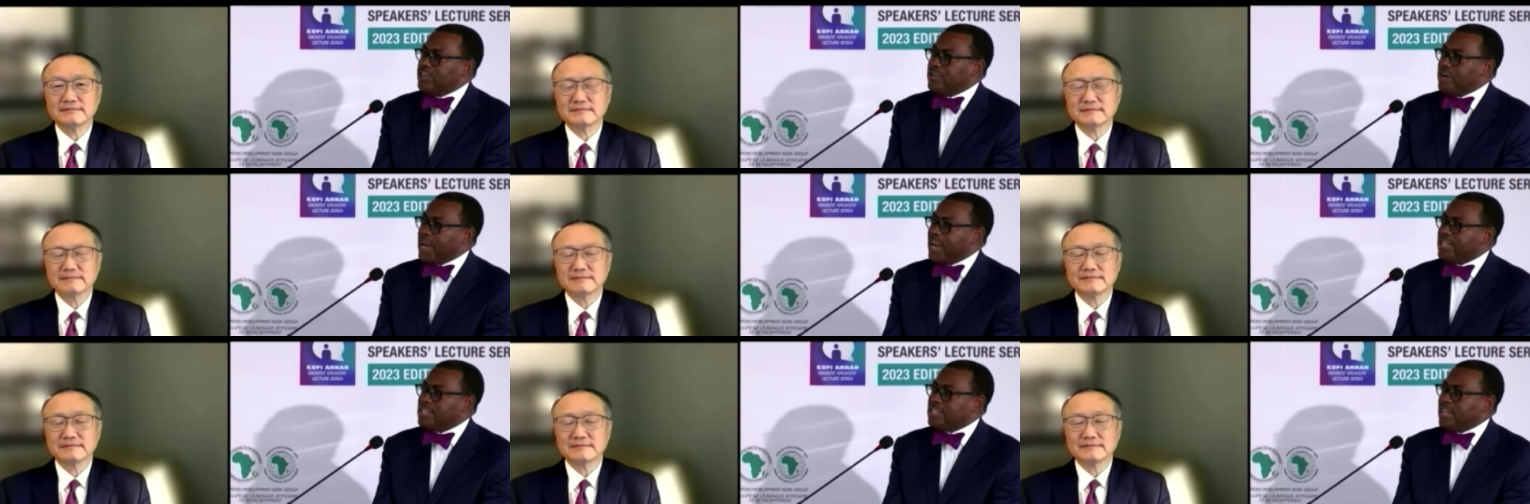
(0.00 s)
Speaker 1: And
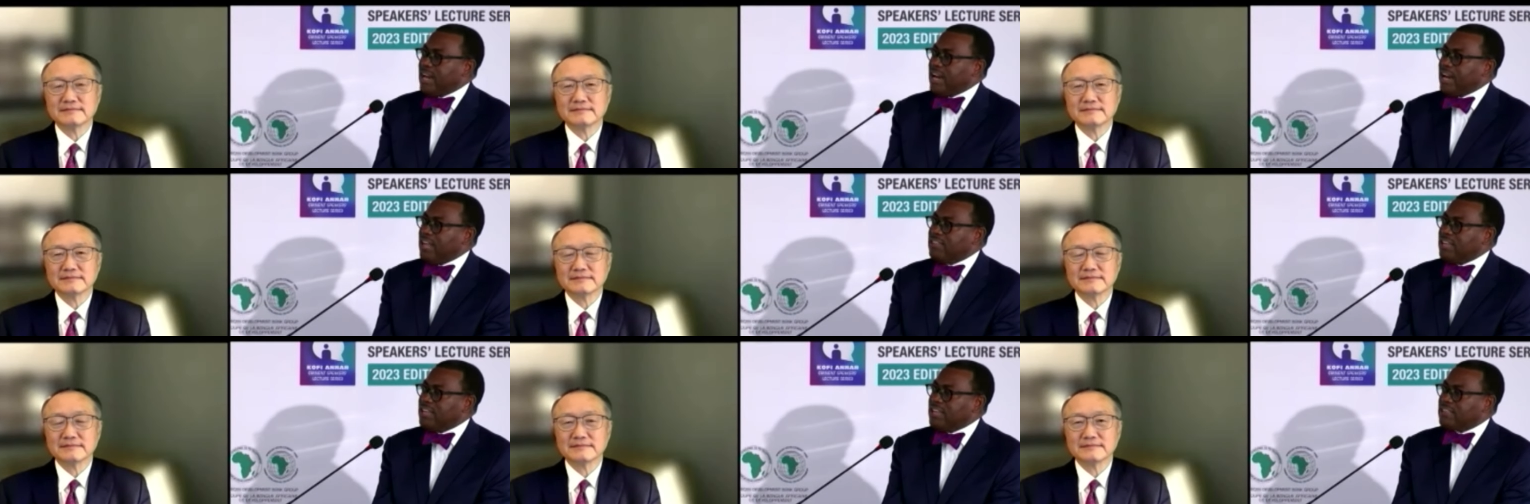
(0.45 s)
I think
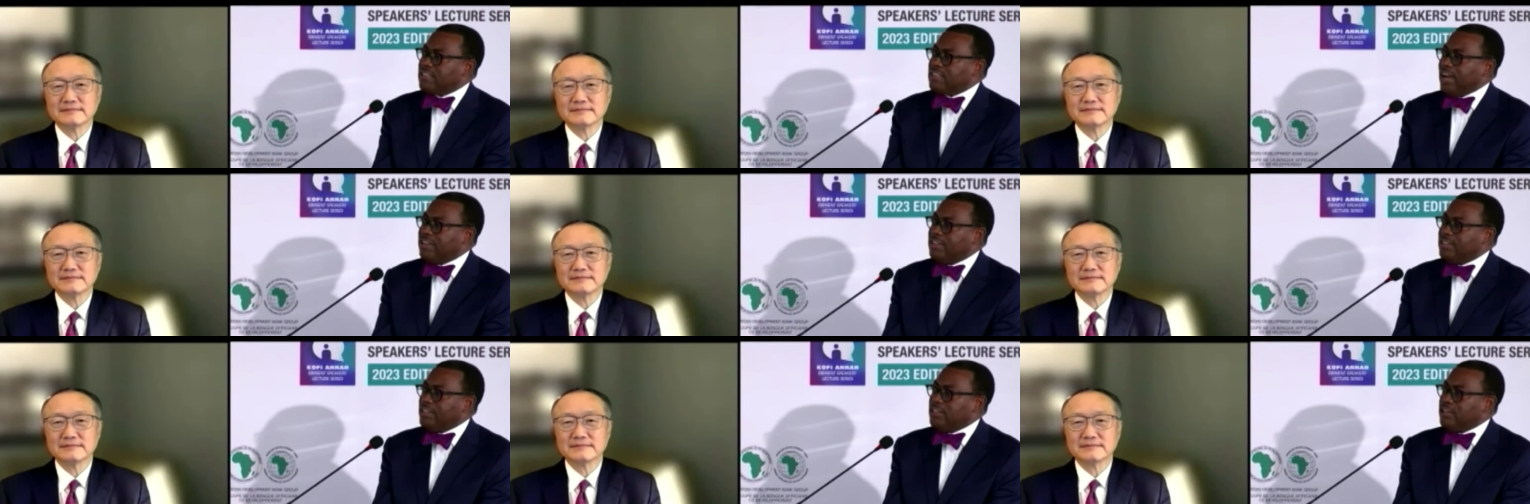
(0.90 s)
that
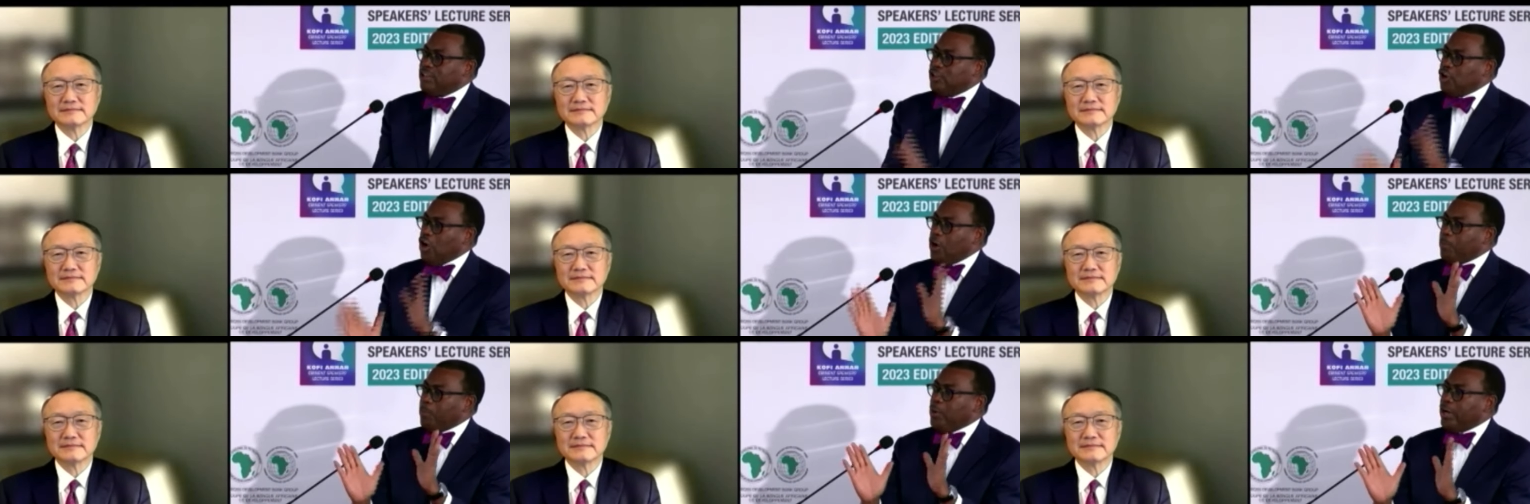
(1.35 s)
your point
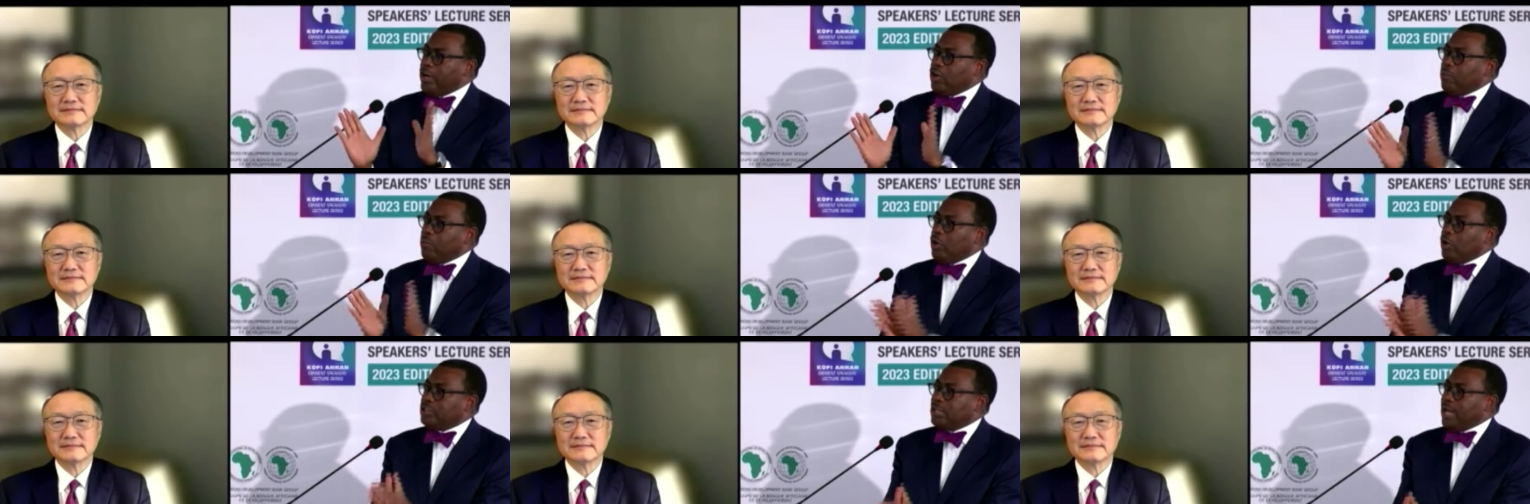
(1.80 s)
on
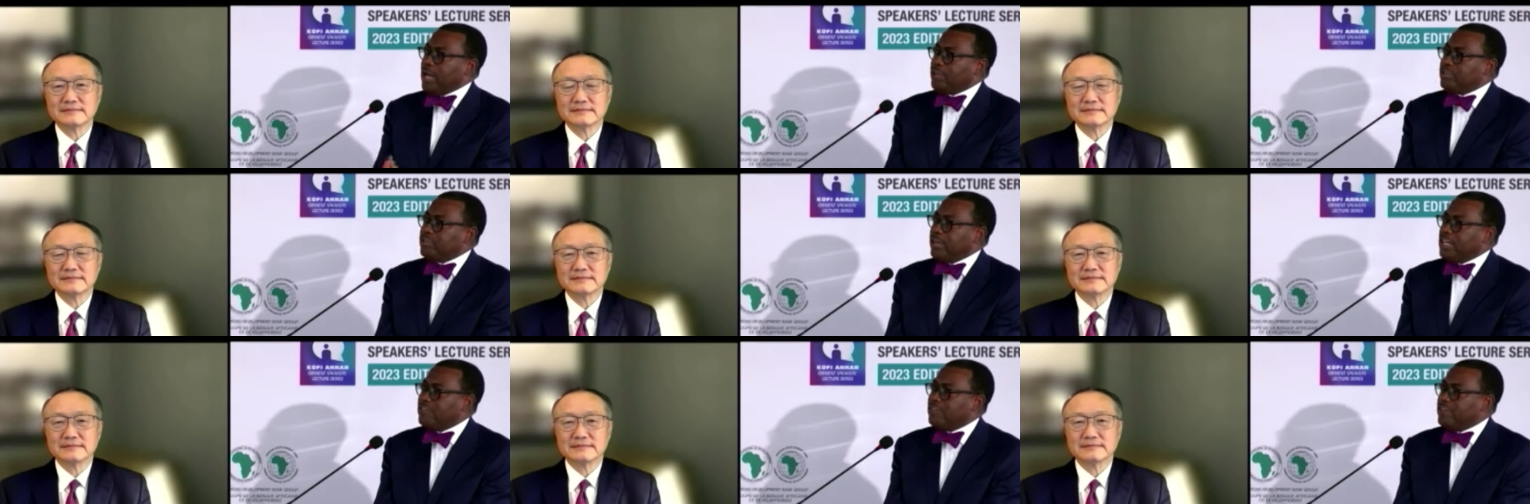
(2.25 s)
multilateral
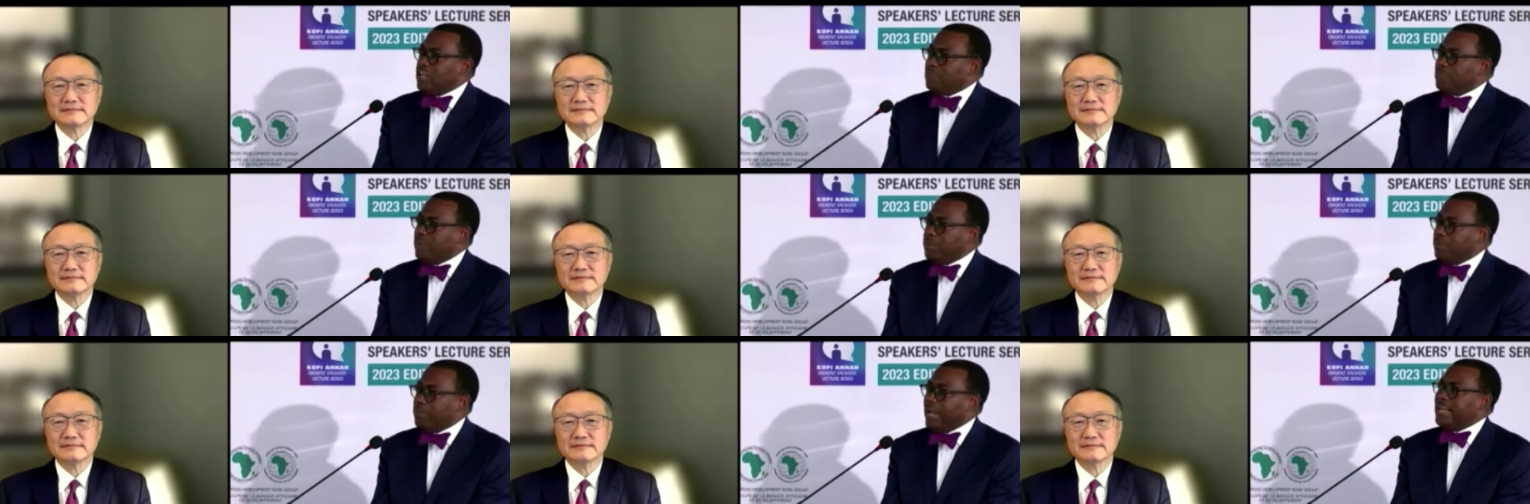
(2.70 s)
development bank,
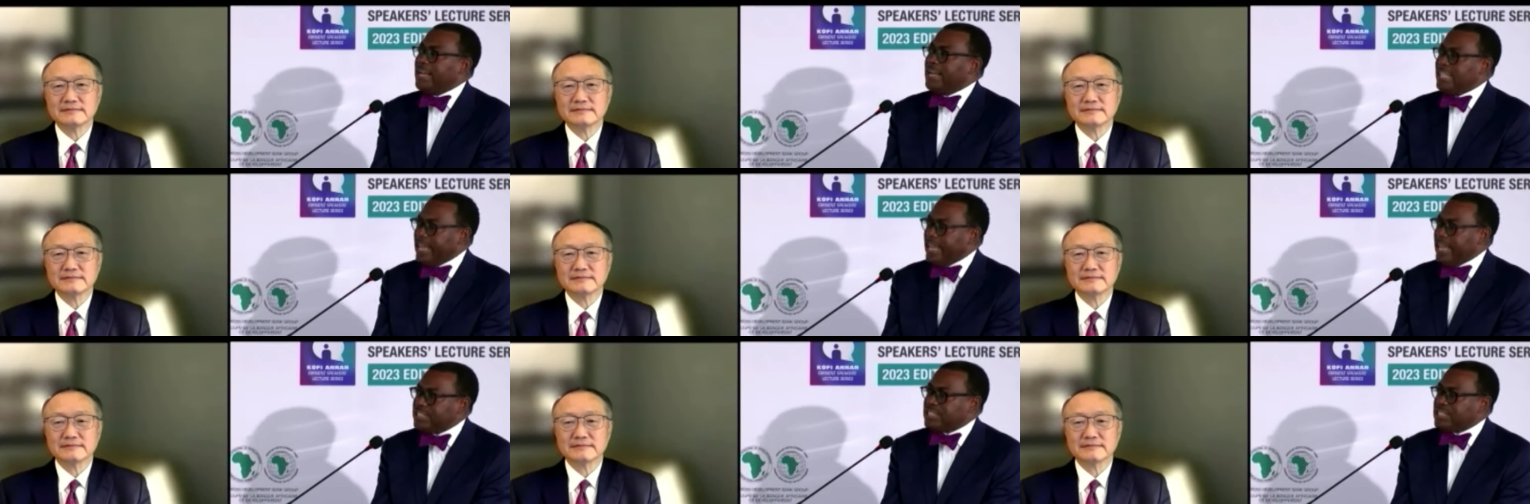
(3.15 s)
yes,
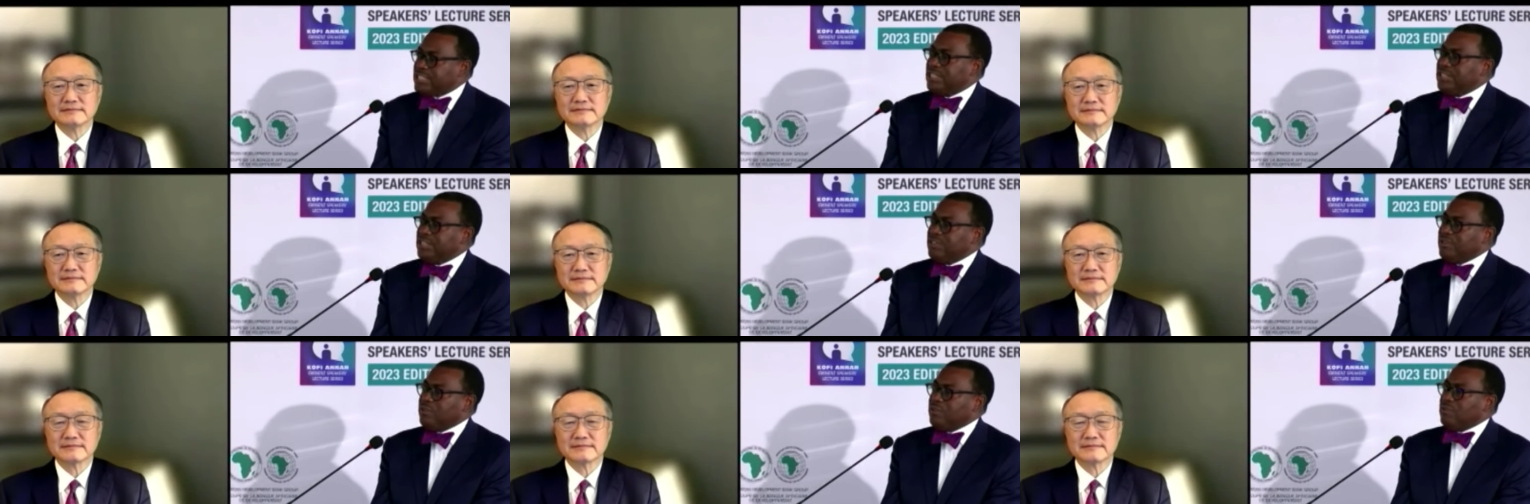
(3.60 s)

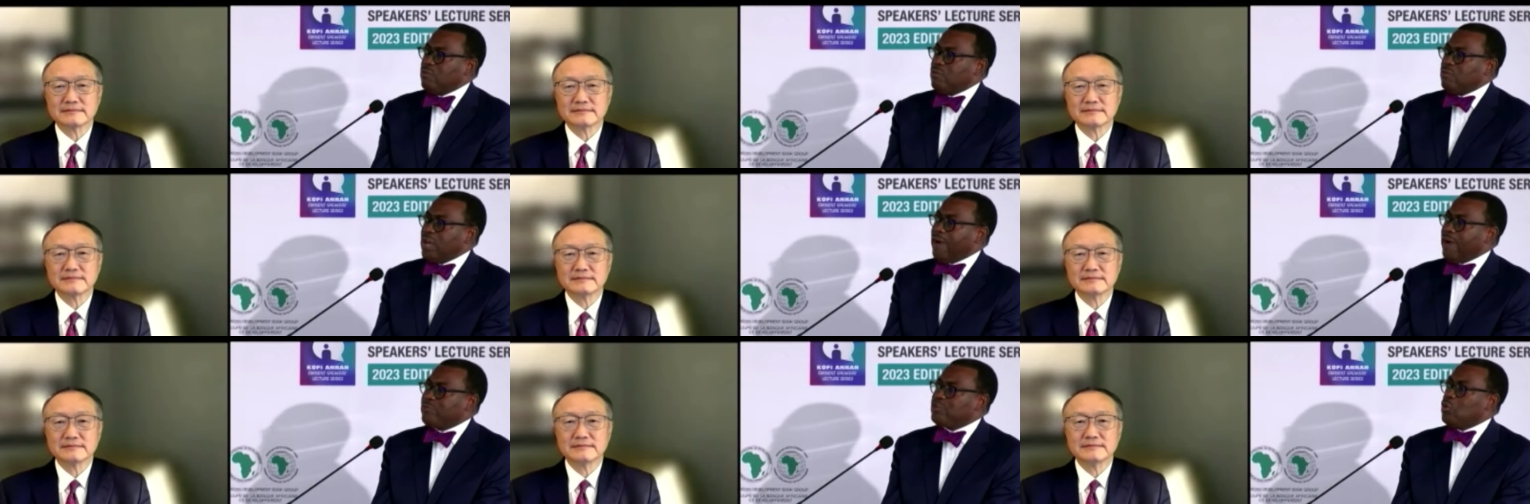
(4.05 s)
we have to
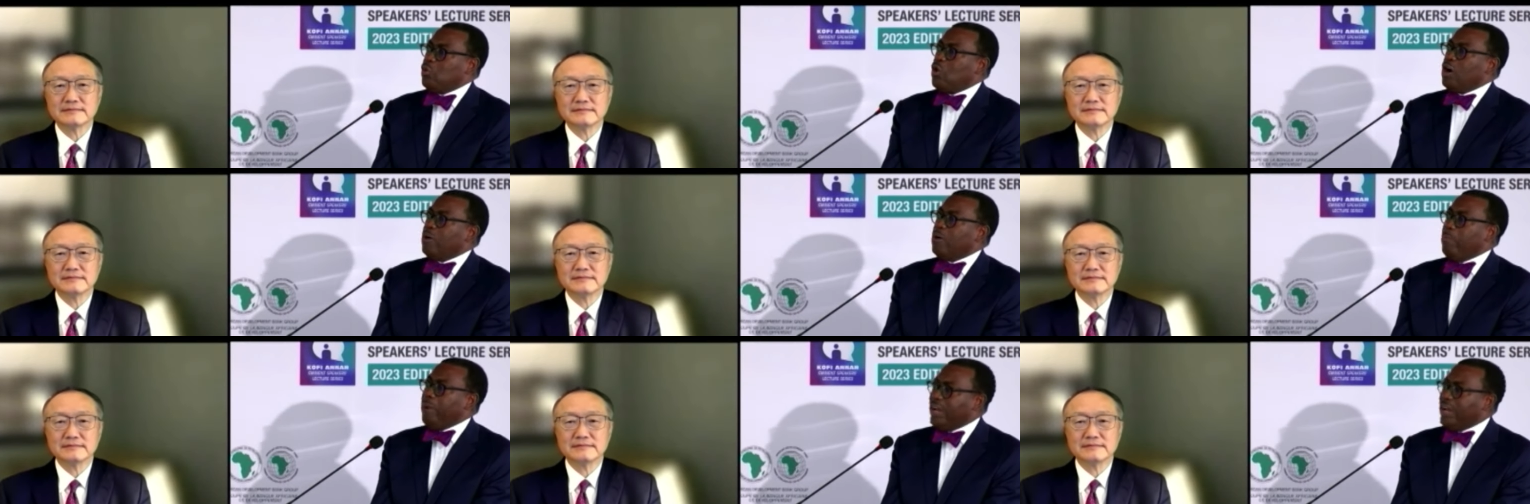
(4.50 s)
work better
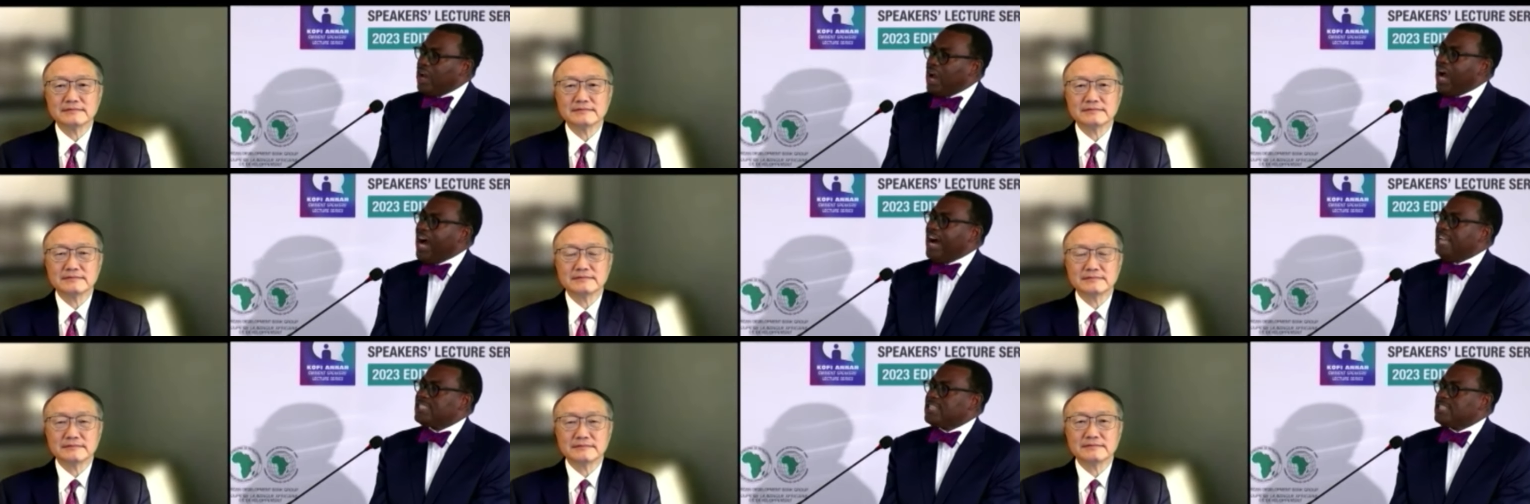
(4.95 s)
as a
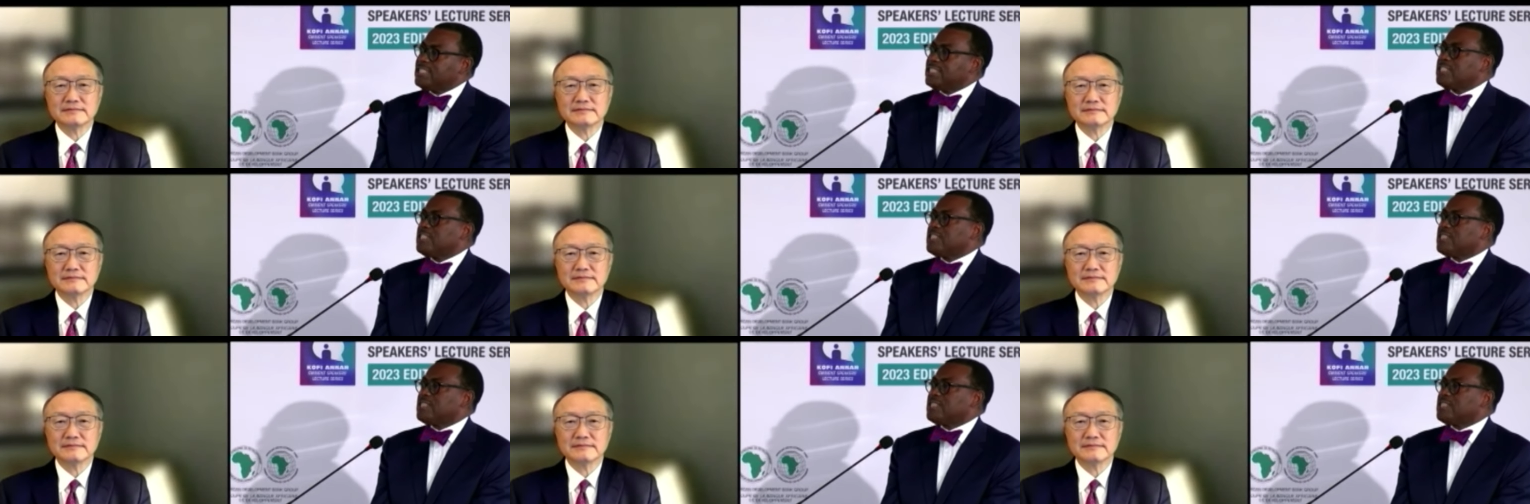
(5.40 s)
system.